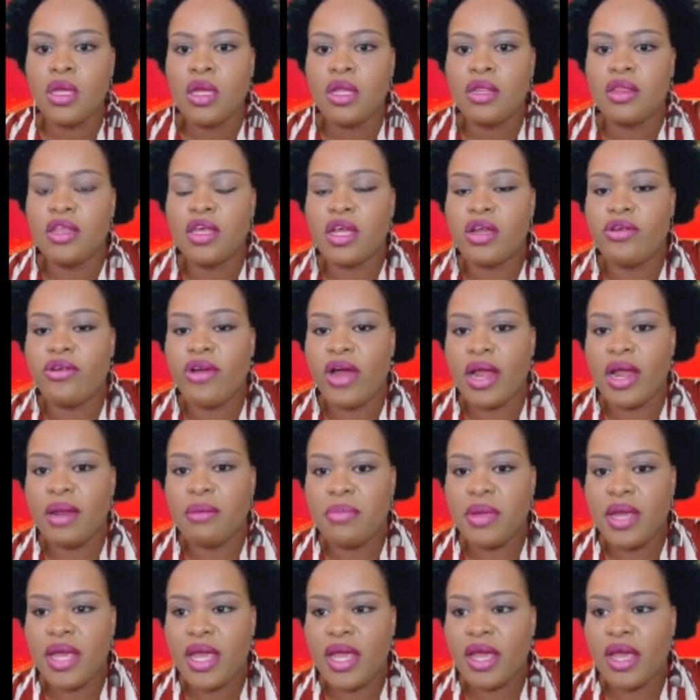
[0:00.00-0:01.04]
The Grand
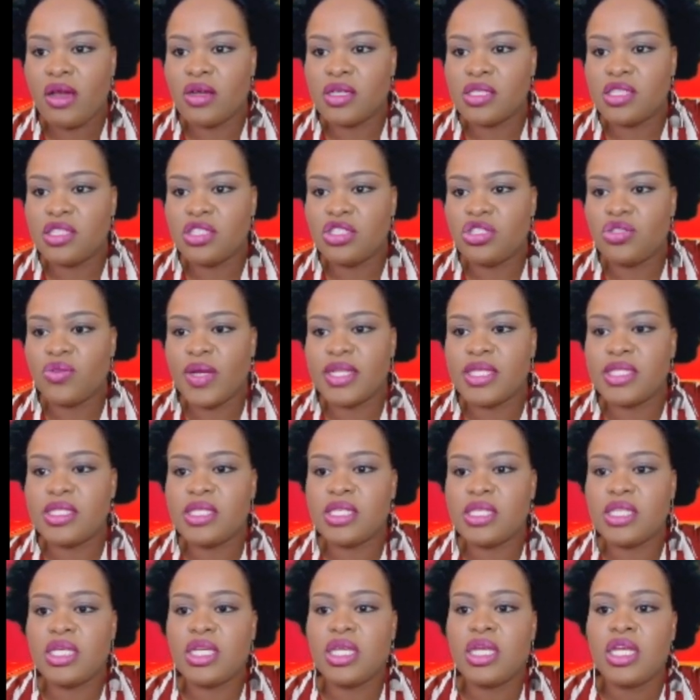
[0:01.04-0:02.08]
Bay
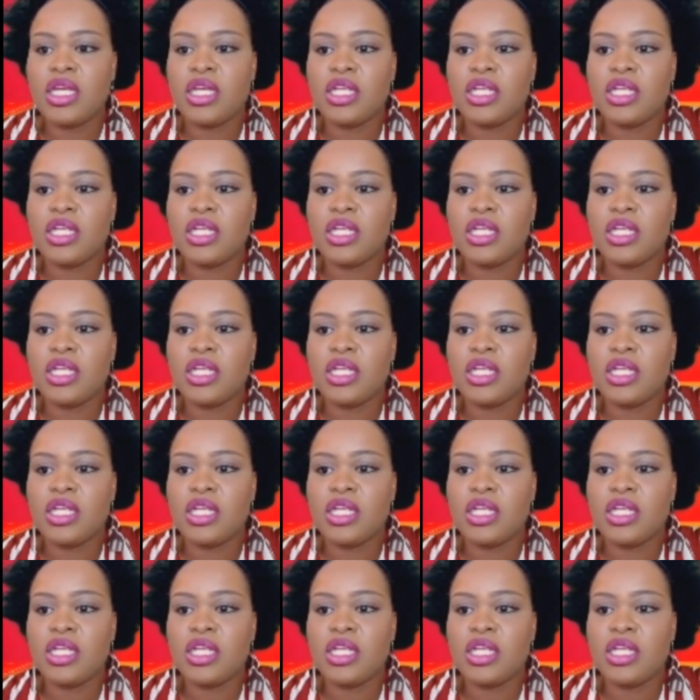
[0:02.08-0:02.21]
constituency